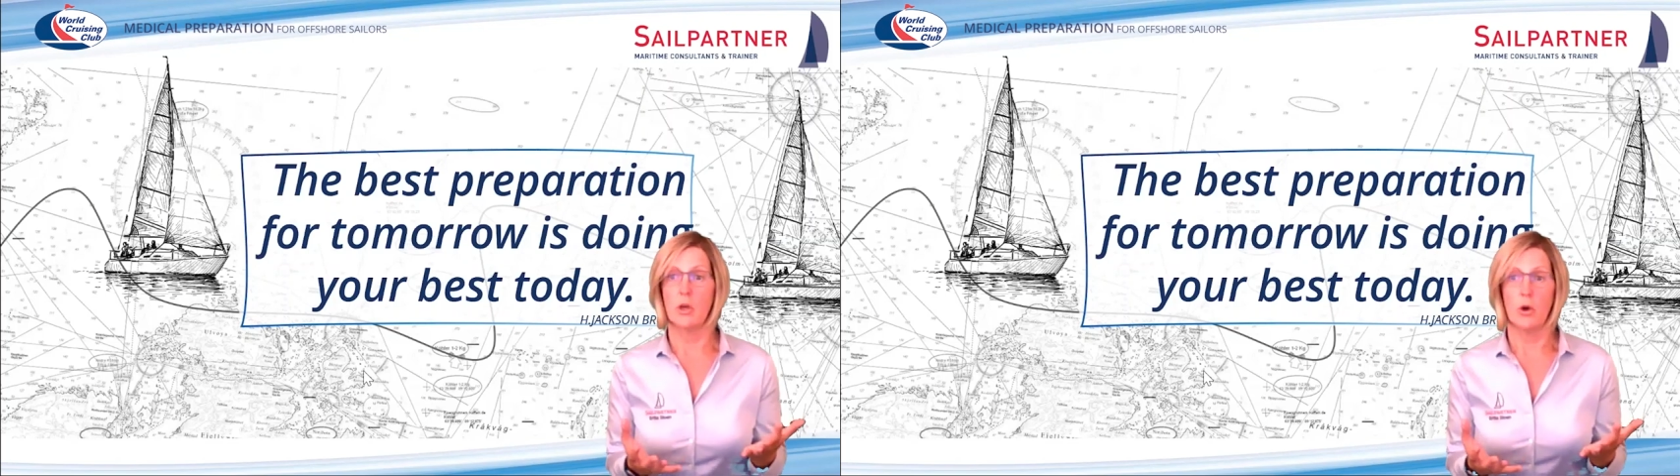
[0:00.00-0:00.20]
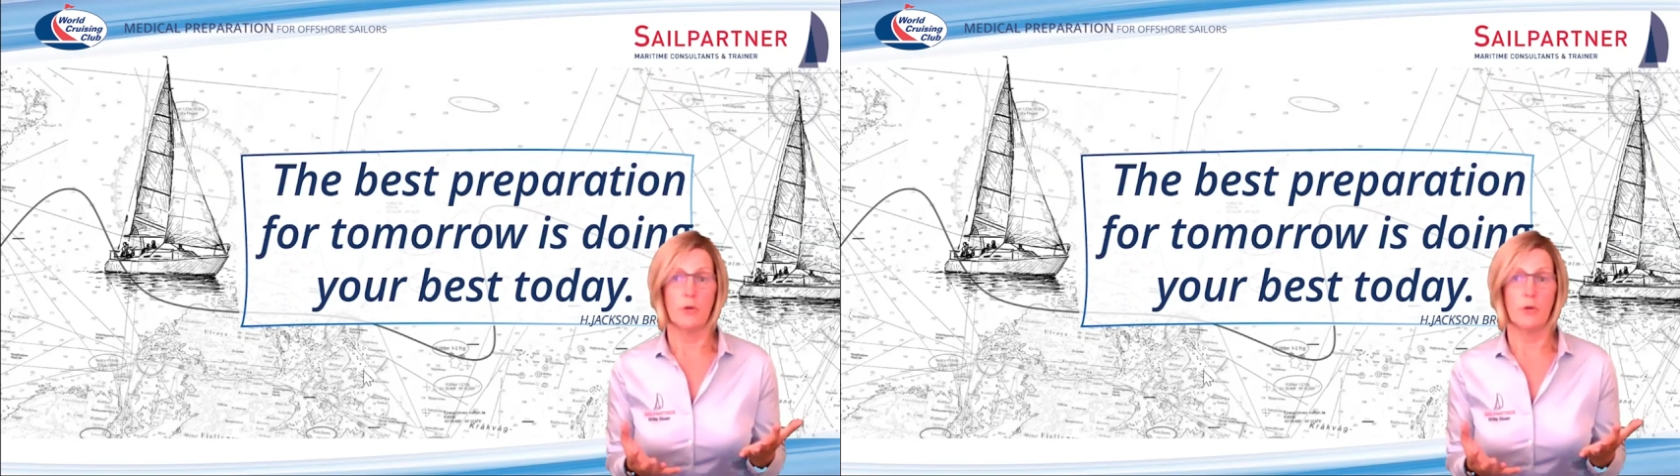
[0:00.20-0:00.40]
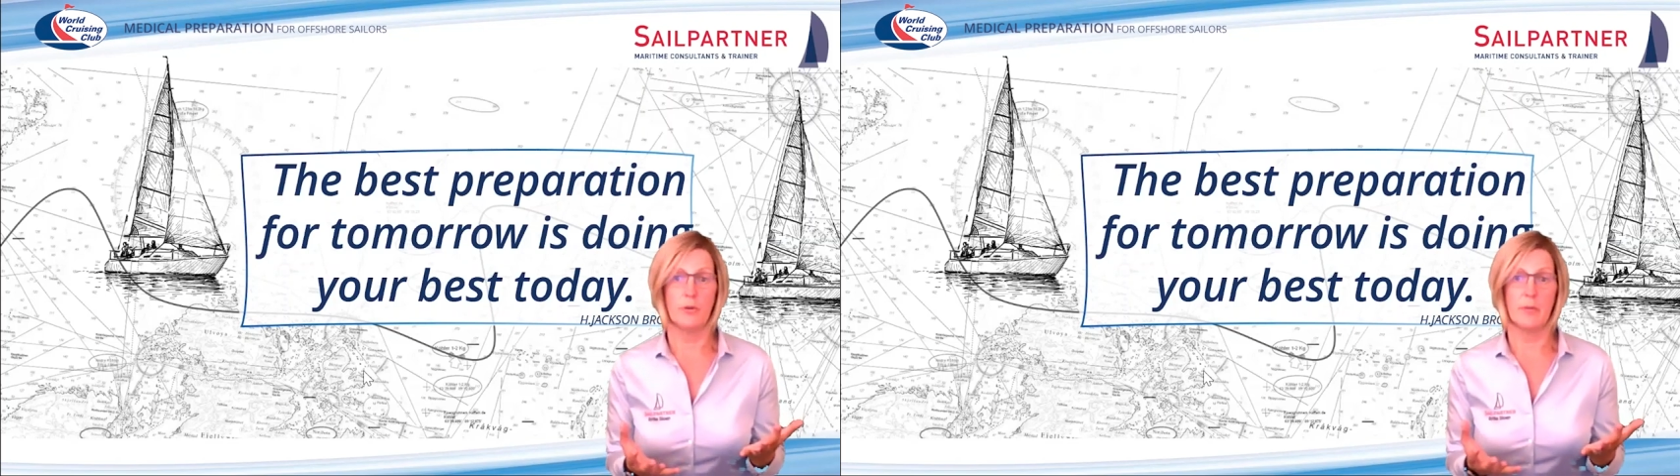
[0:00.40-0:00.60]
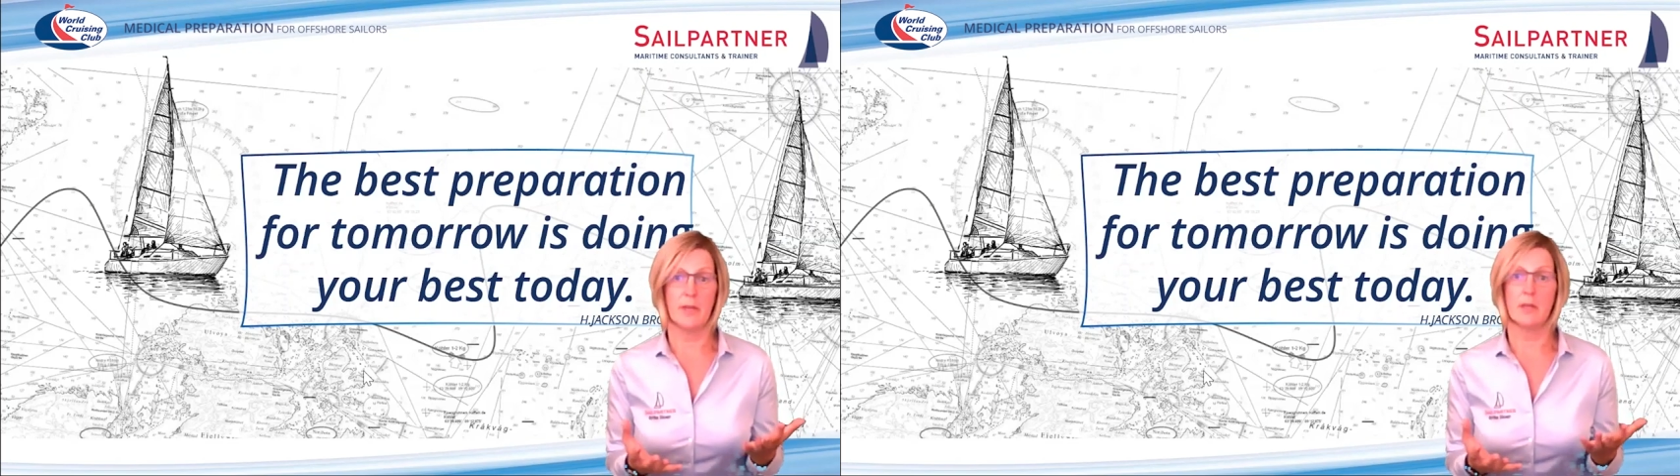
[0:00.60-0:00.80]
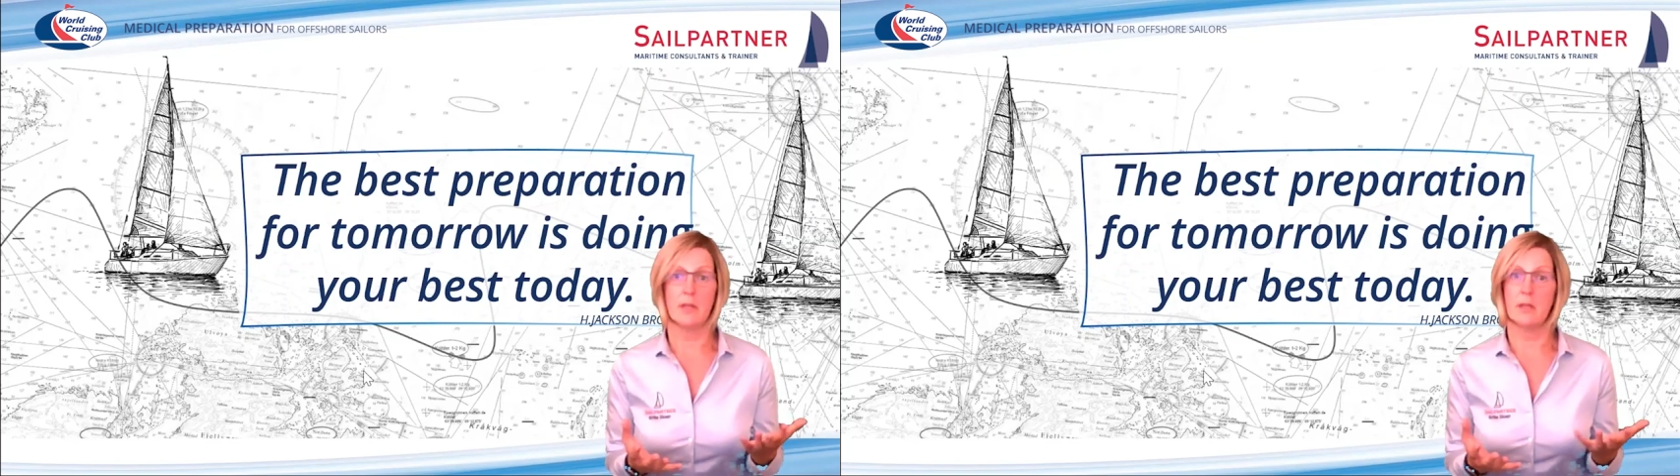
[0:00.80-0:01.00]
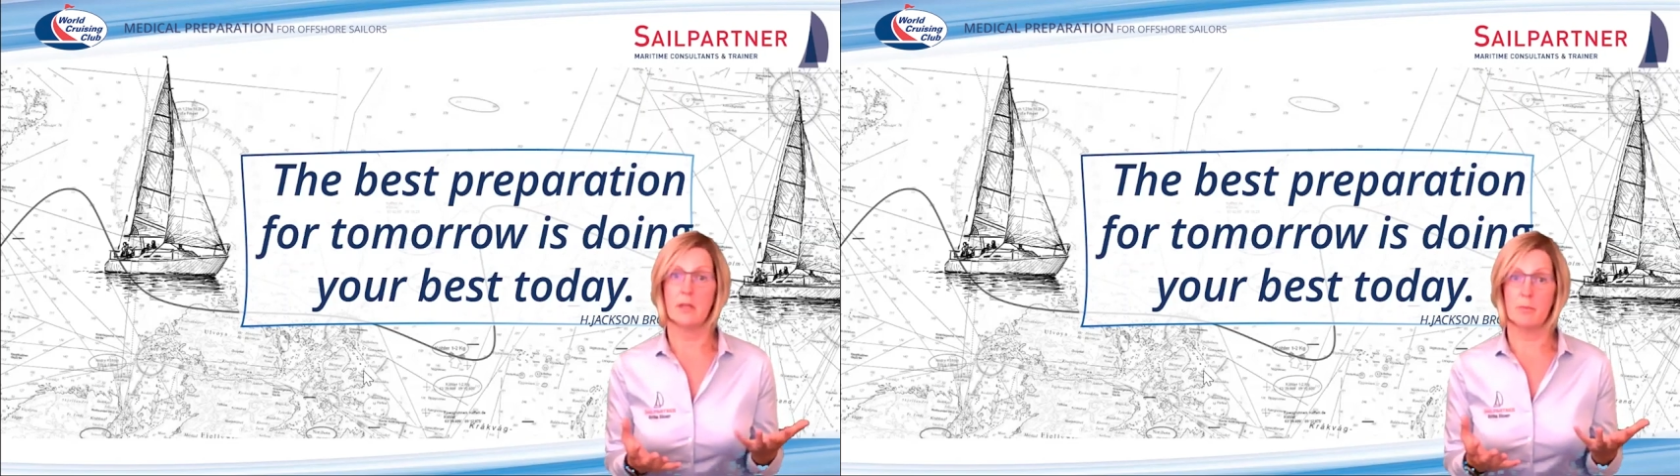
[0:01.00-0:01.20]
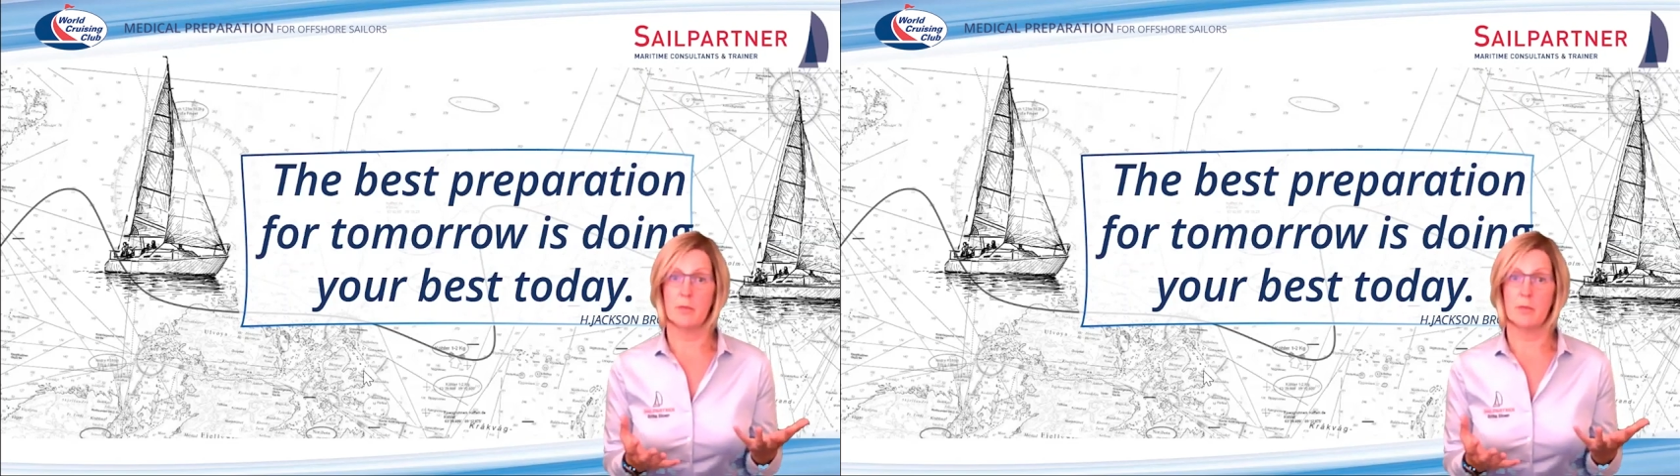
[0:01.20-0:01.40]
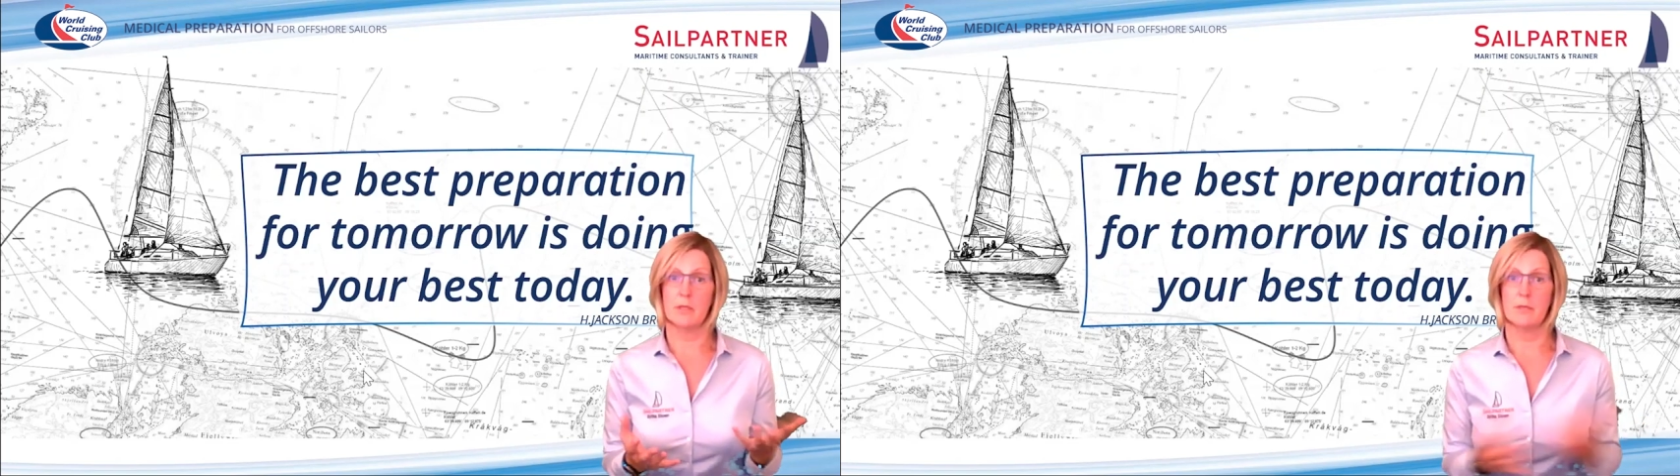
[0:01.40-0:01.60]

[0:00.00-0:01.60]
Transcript: of your medical equipment?